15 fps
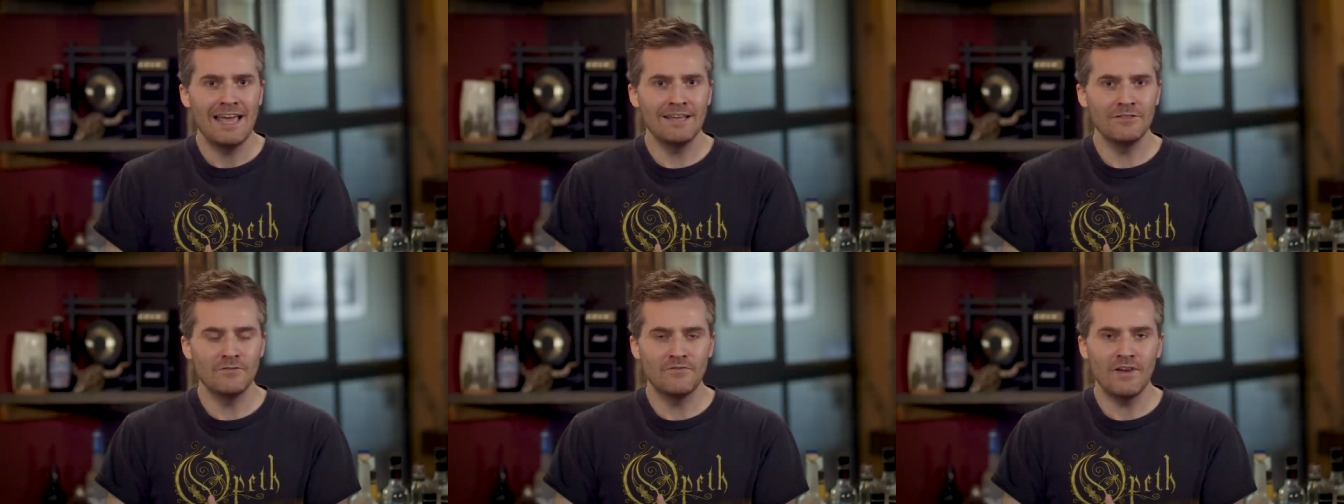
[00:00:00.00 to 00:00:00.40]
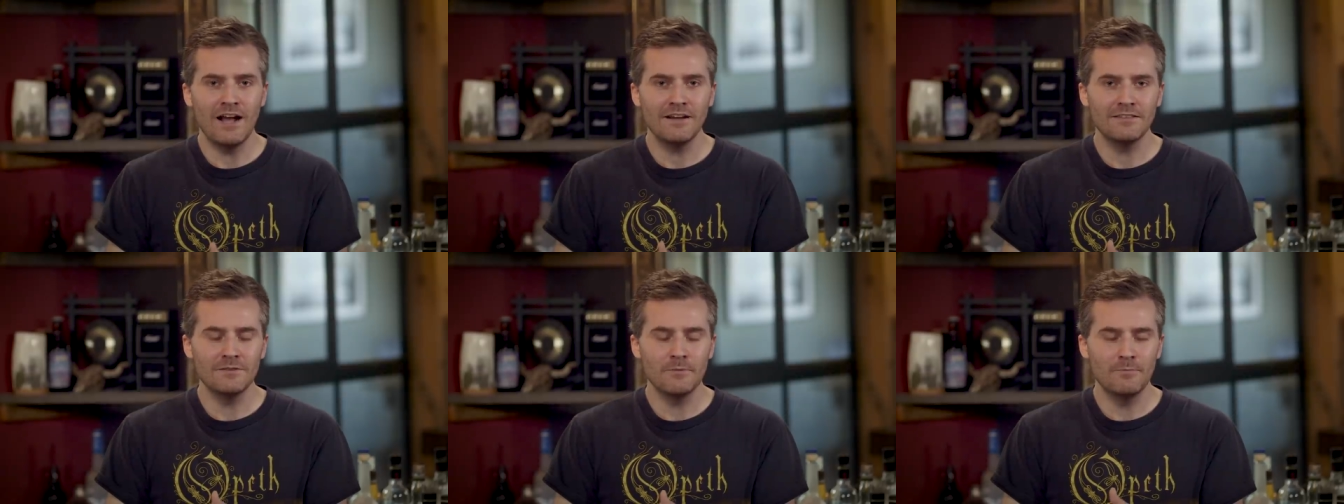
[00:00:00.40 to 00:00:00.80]
And the
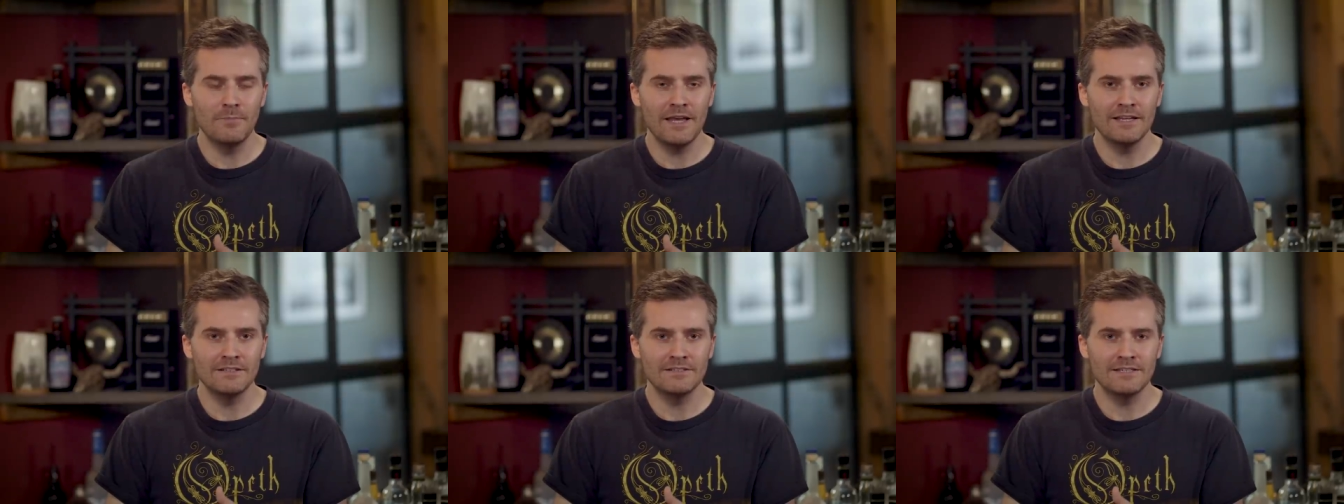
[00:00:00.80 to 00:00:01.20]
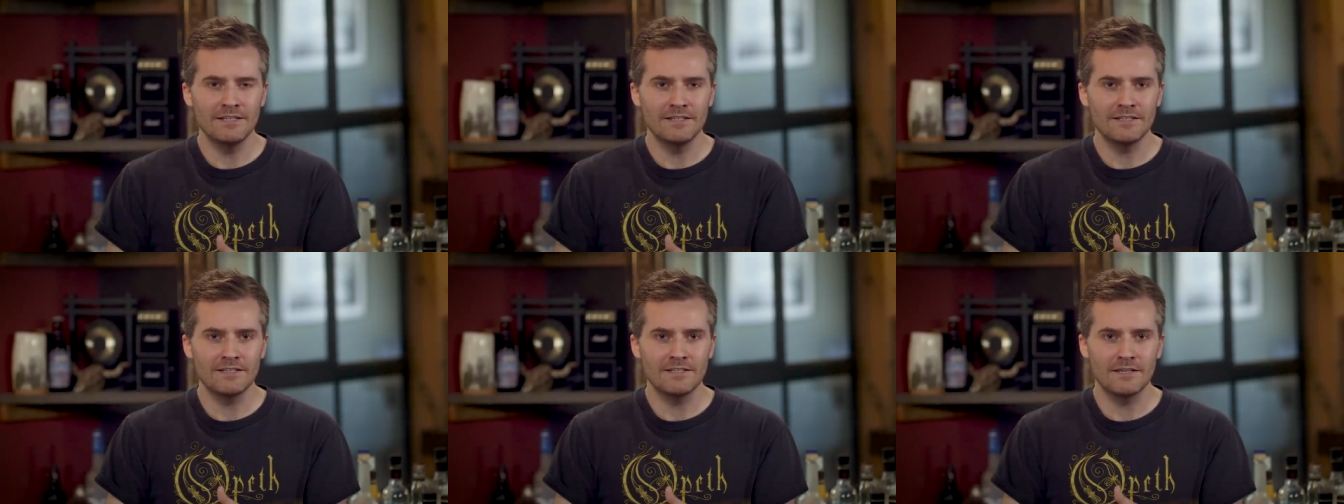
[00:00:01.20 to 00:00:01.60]
fact that the band
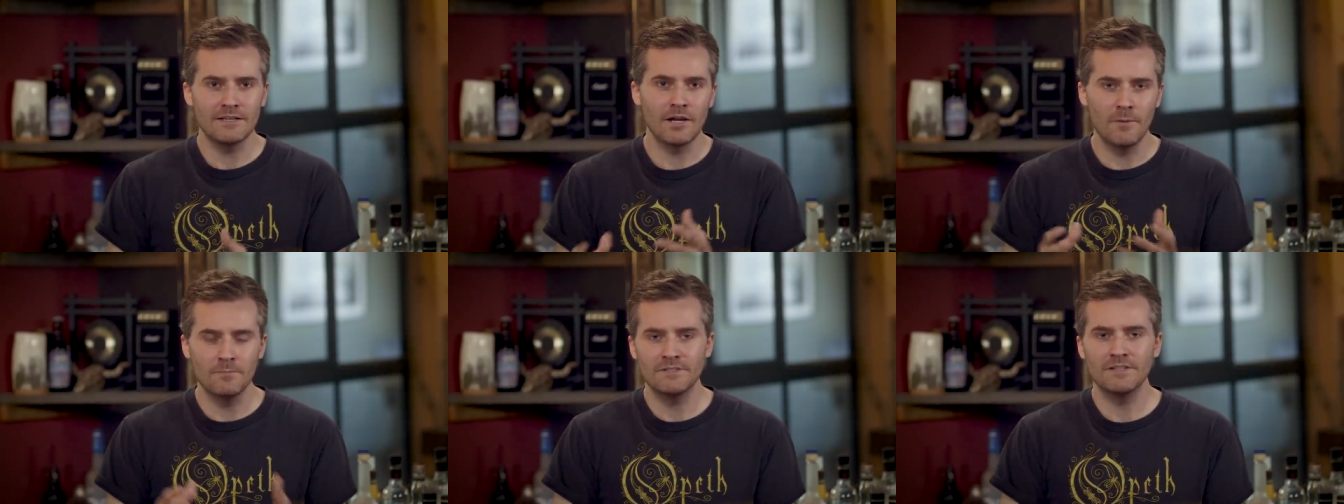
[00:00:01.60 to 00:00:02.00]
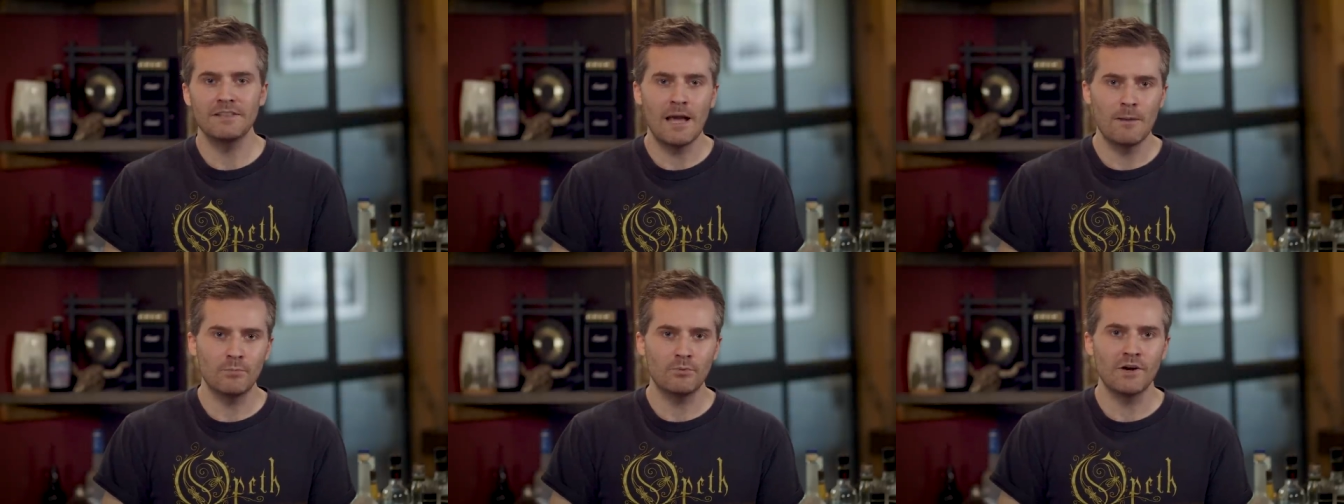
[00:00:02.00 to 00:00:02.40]
didn't succumb to
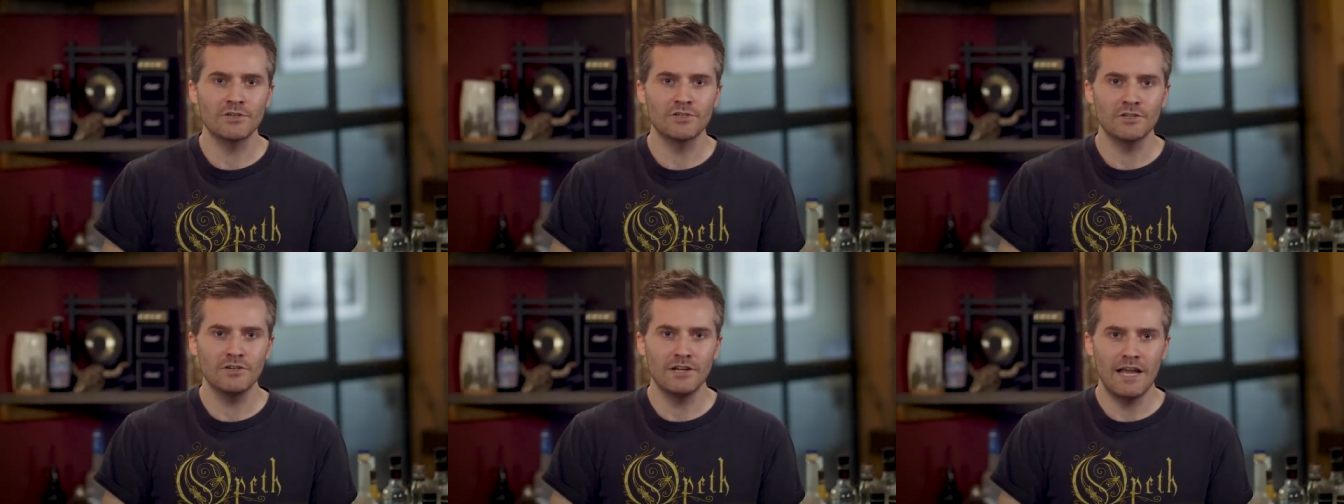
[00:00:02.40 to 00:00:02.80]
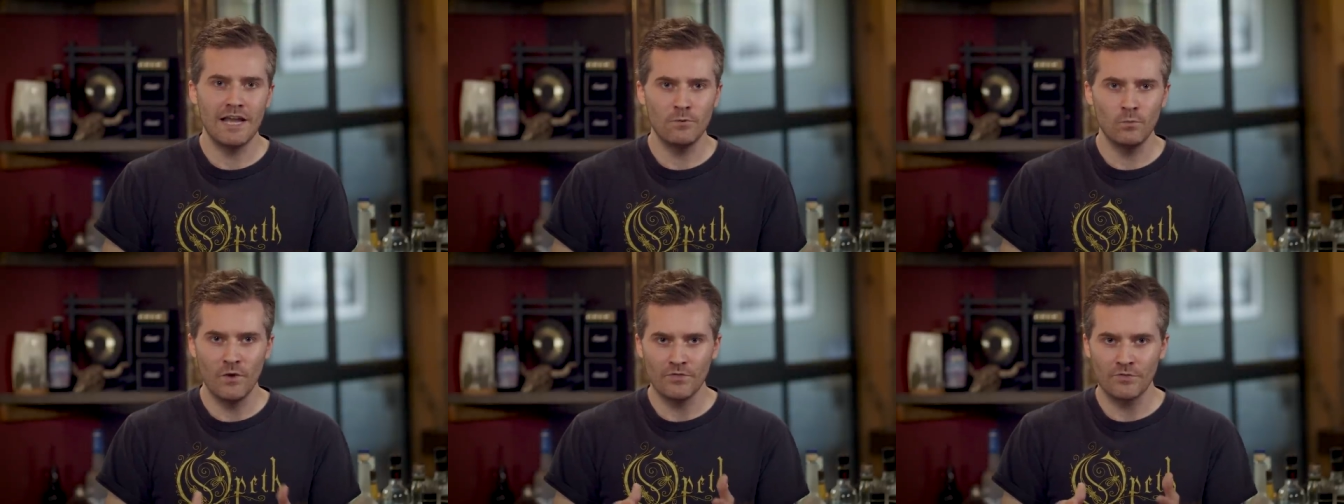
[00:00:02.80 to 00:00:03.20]
that pressure
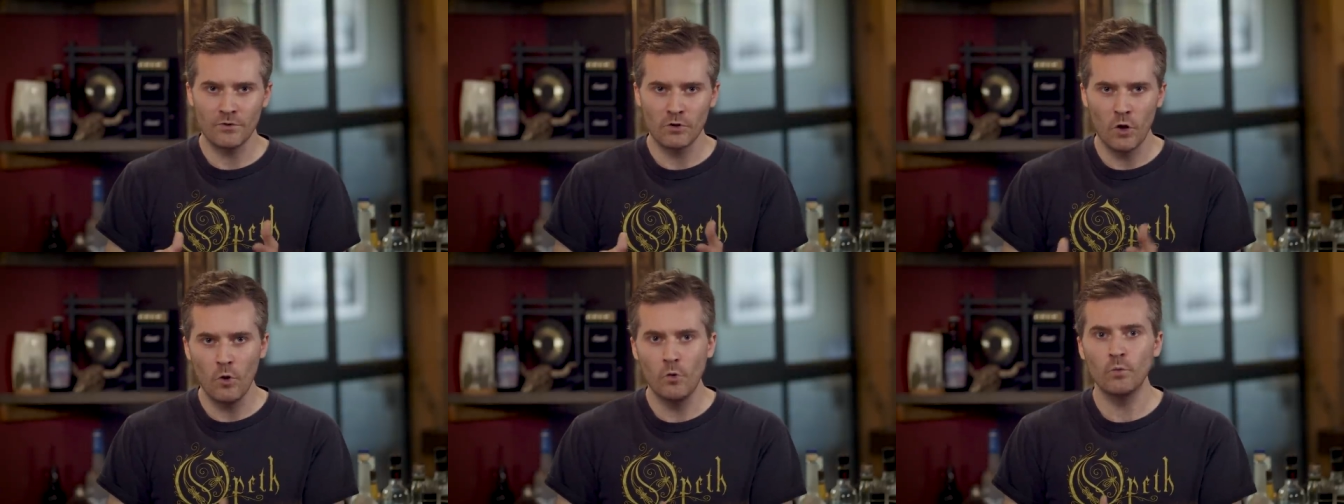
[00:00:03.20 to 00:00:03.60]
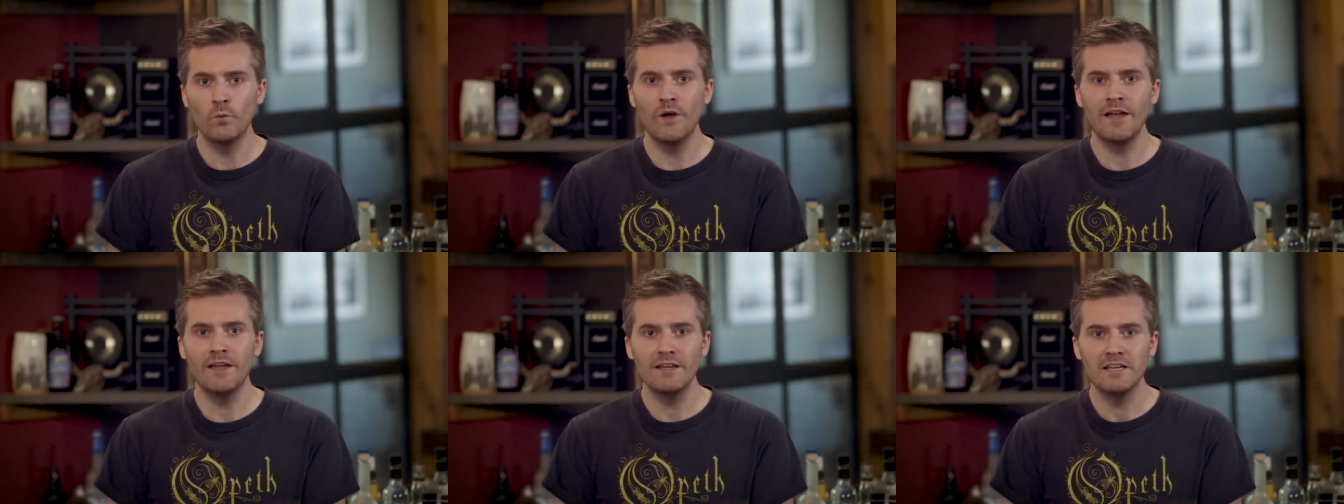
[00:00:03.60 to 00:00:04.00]
and went their own
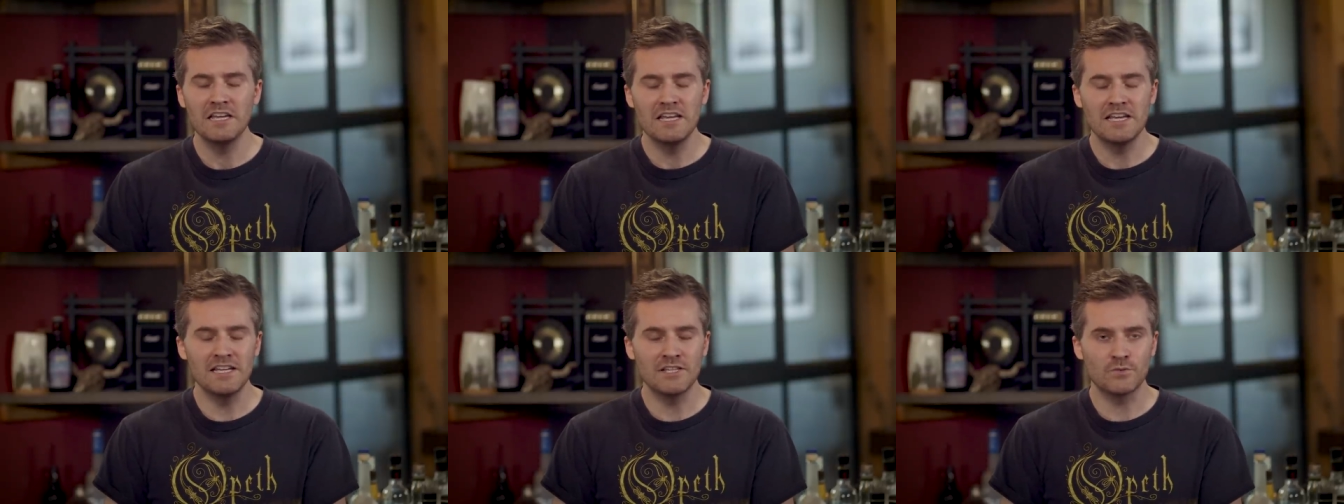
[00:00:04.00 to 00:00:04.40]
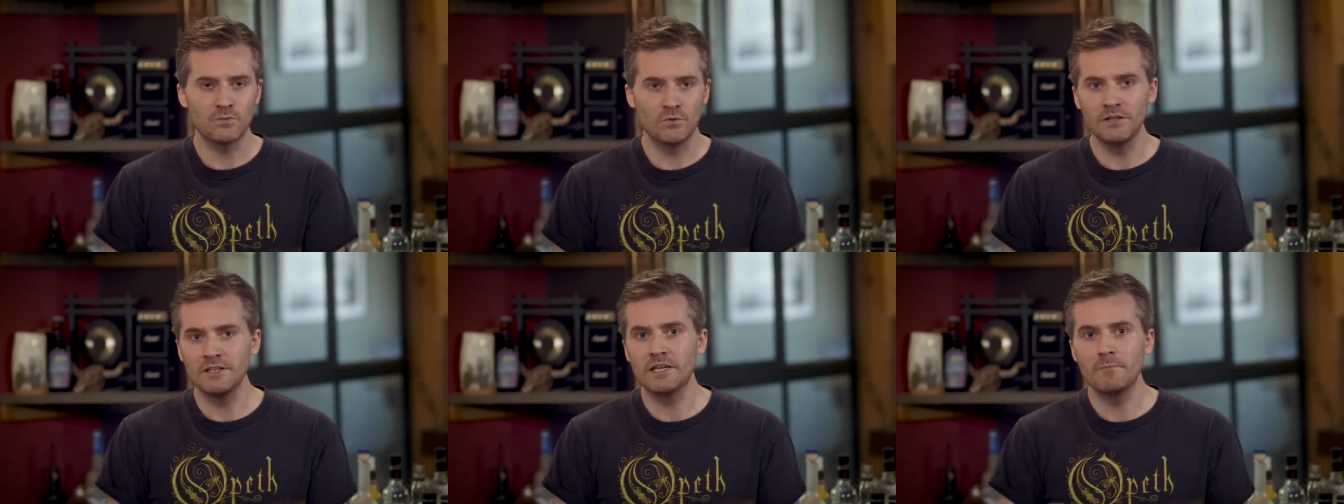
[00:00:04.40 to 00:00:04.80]
way is really